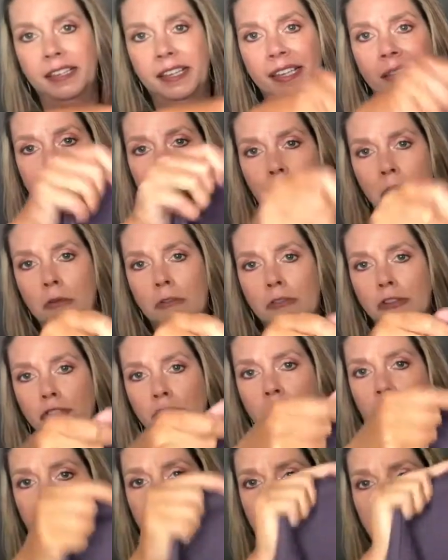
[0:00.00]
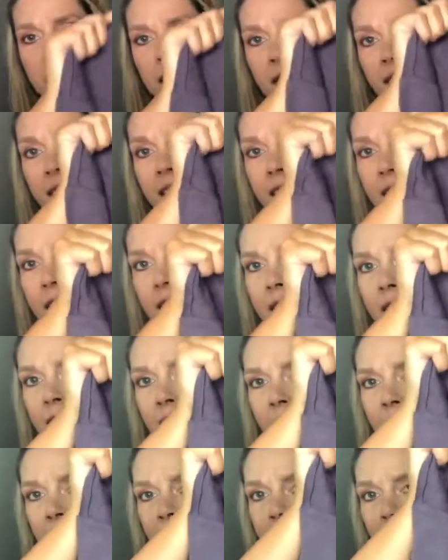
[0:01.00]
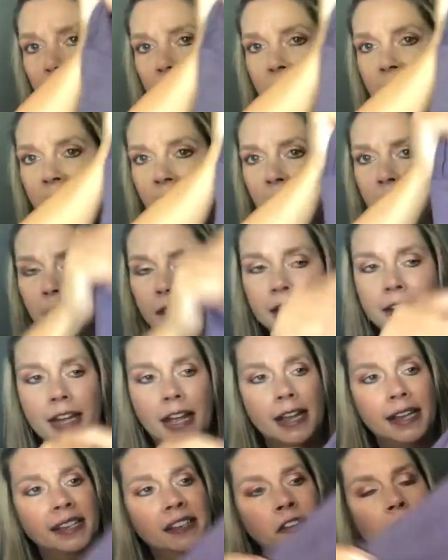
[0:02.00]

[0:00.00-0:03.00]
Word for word: this polo shirt feels. And so it's a really nice